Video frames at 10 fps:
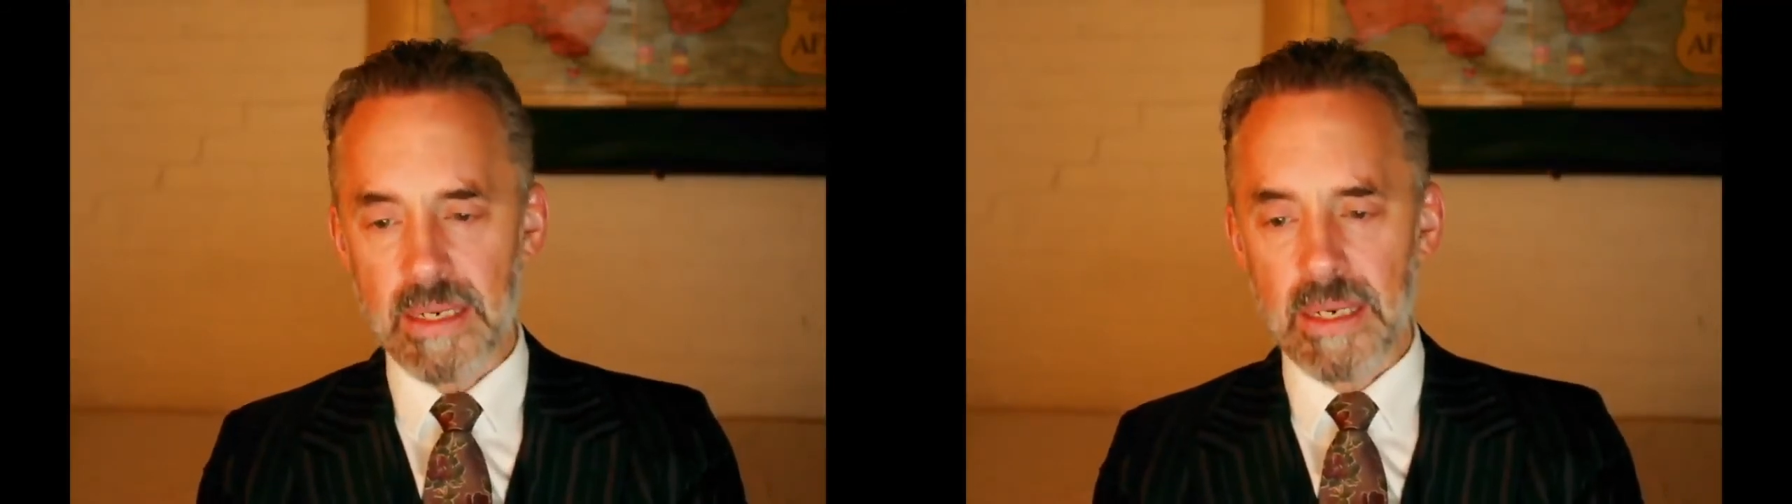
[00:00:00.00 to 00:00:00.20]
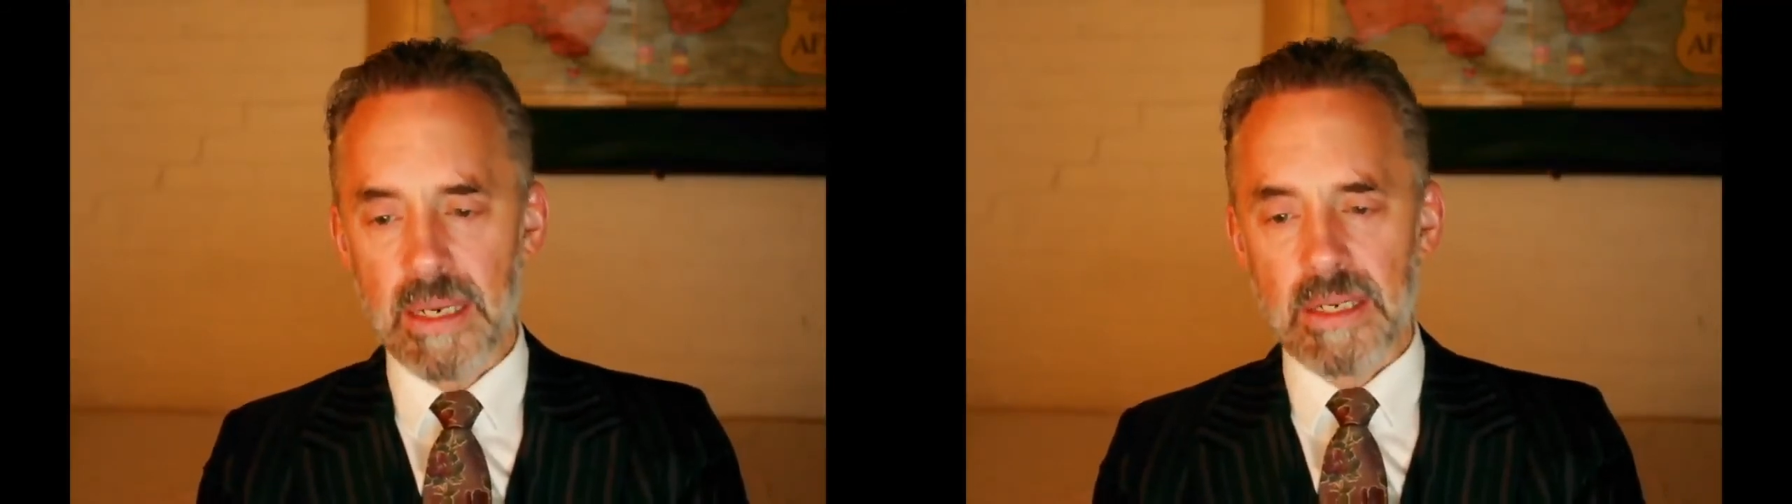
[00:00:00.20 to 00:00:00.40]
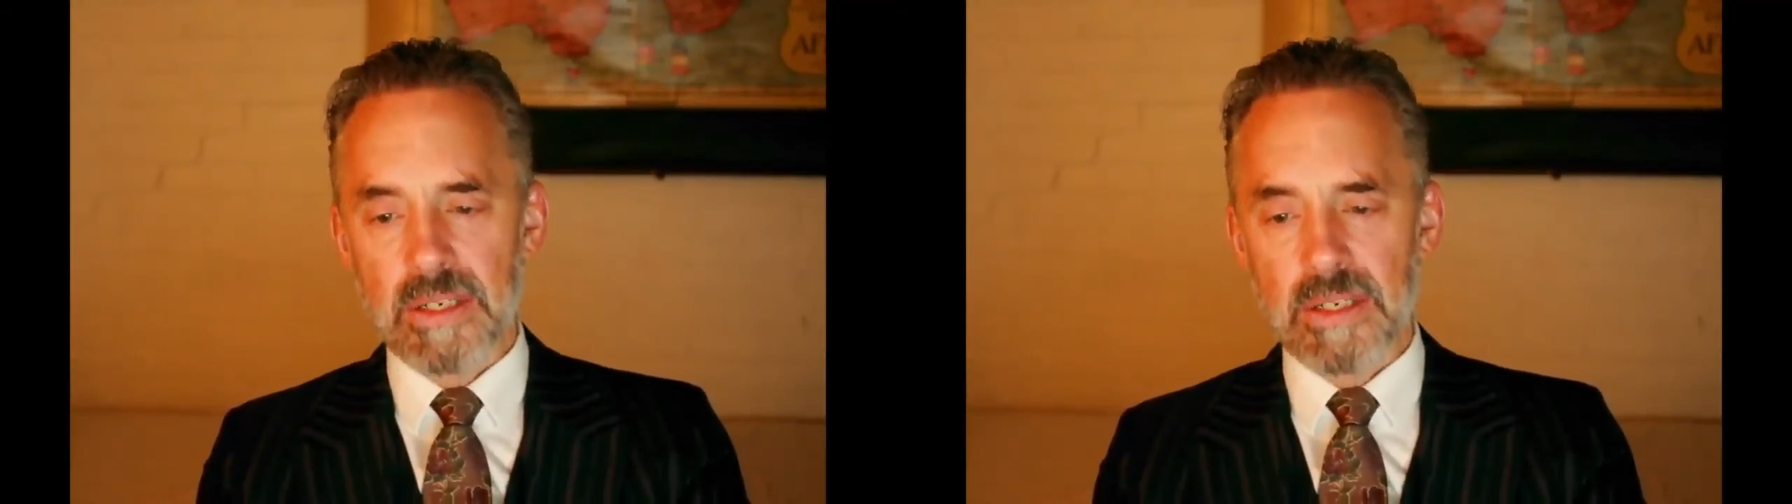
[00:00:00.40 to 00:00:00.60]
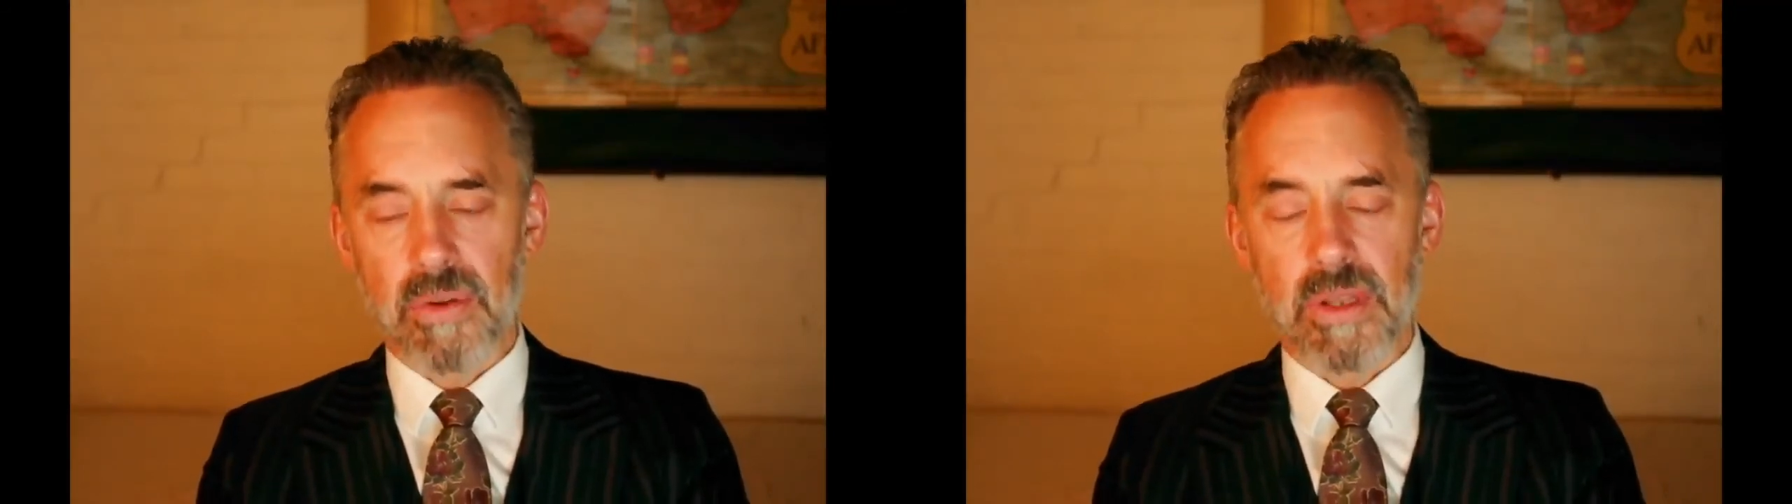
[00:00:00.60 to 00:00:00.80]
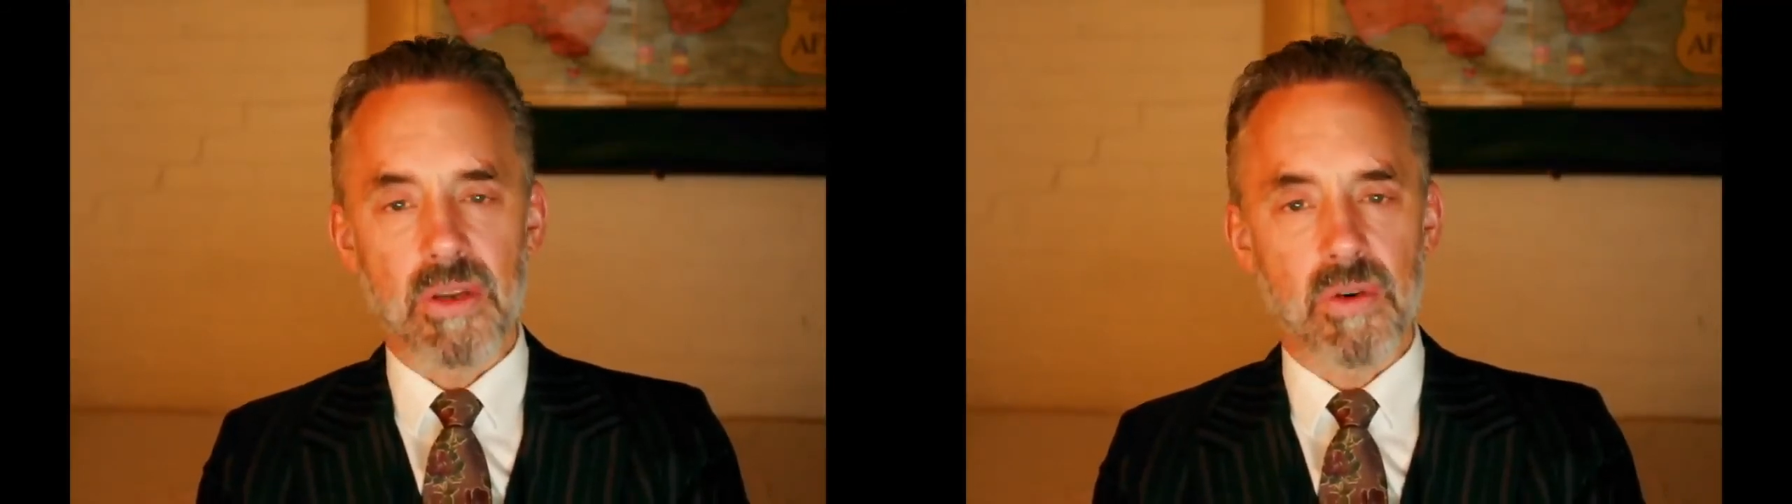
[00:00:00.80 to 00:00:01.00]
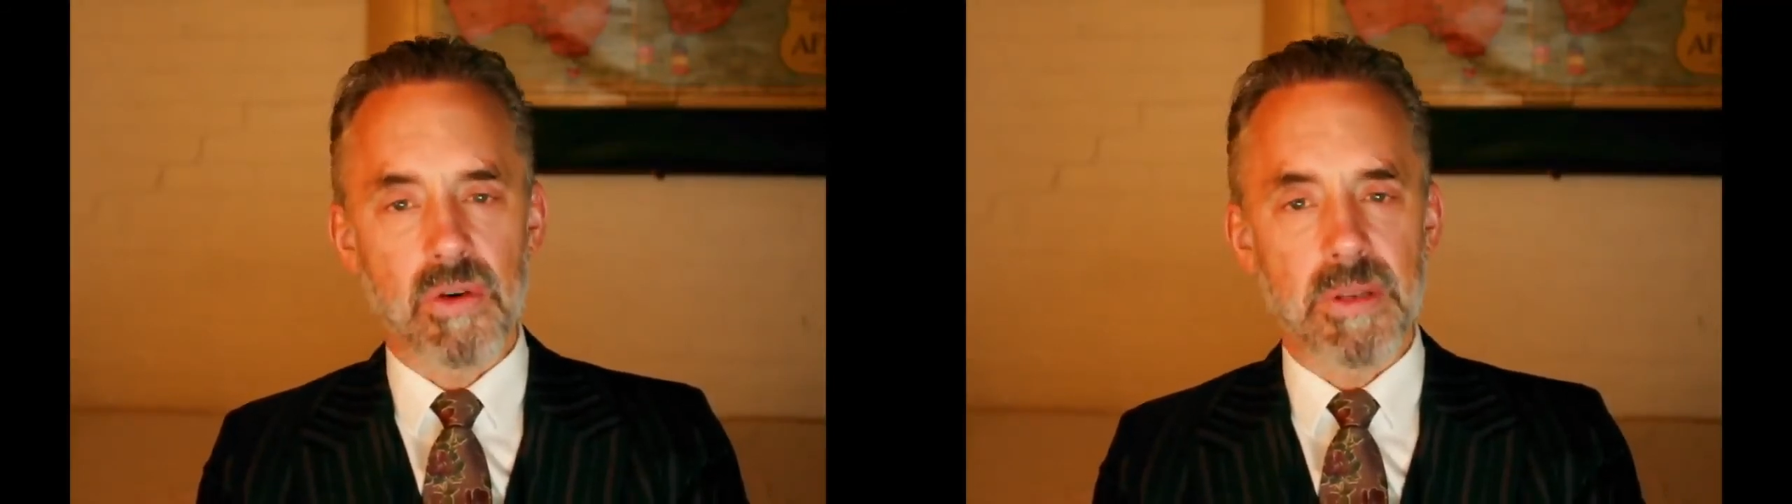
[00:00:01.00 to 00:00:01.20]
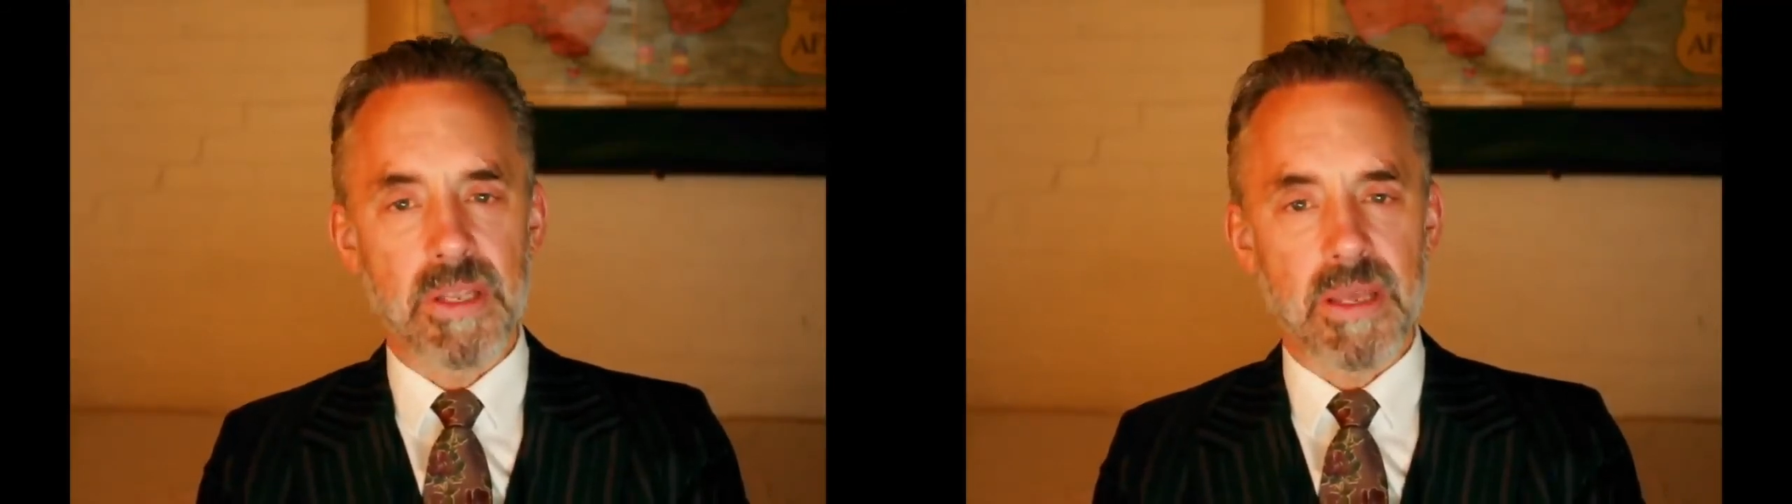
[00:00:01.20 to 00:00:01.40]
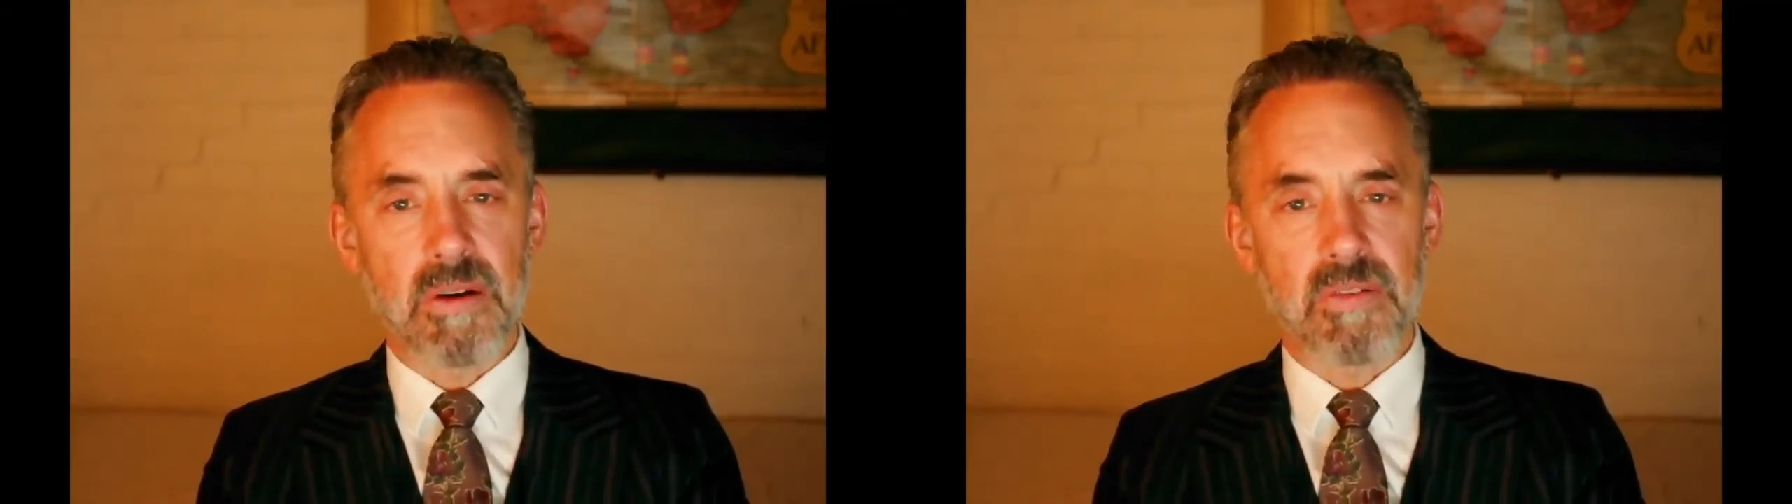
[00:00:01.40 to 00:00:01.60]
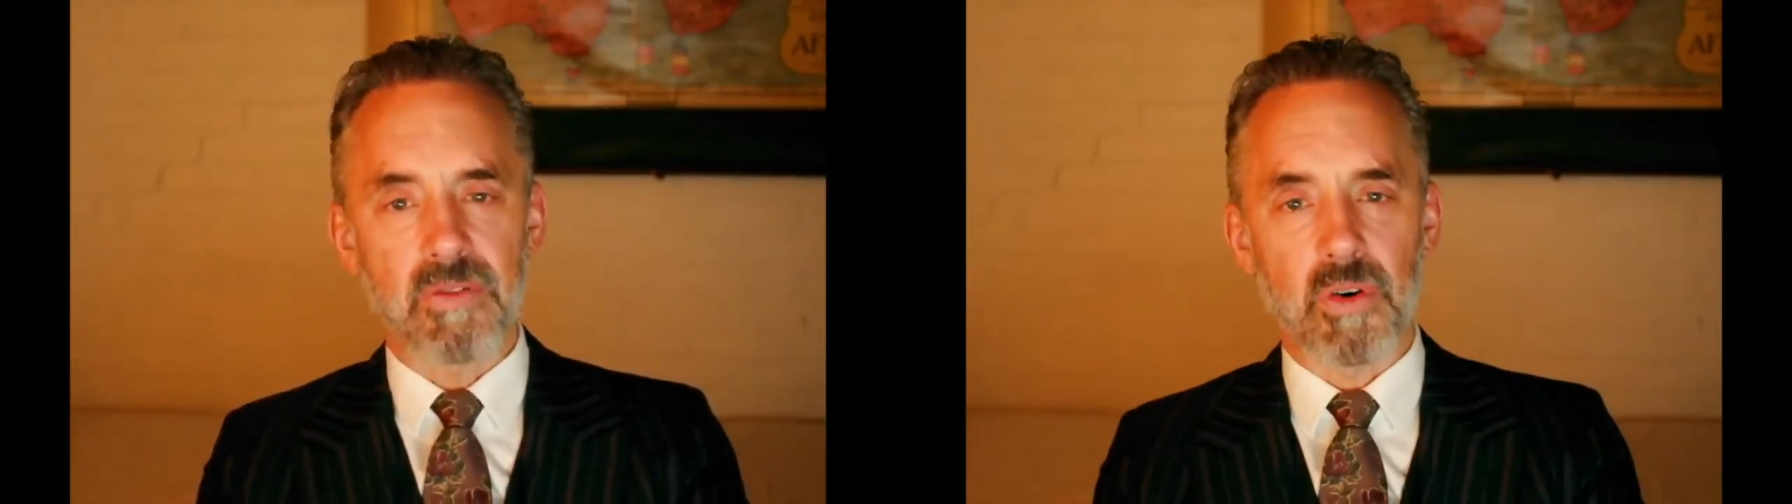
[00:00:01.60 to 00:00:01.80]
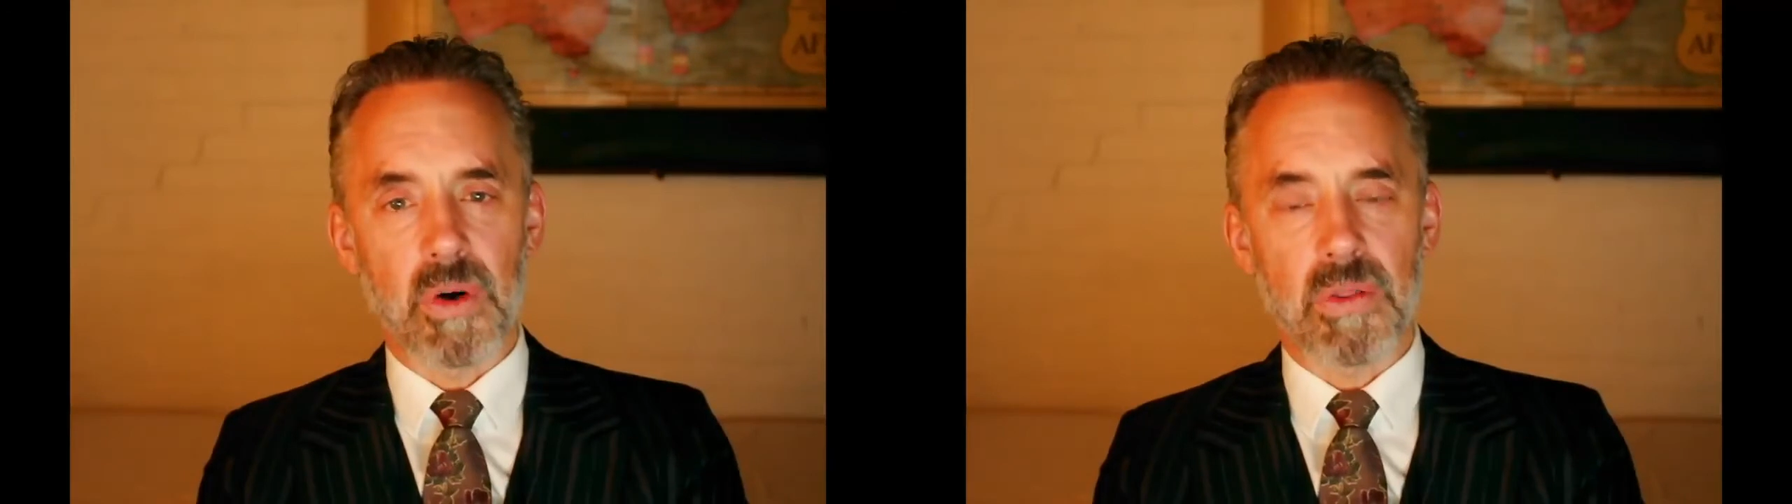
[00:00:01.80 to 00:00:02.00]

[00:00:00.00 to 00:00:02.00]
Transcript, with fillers: so that you could be there for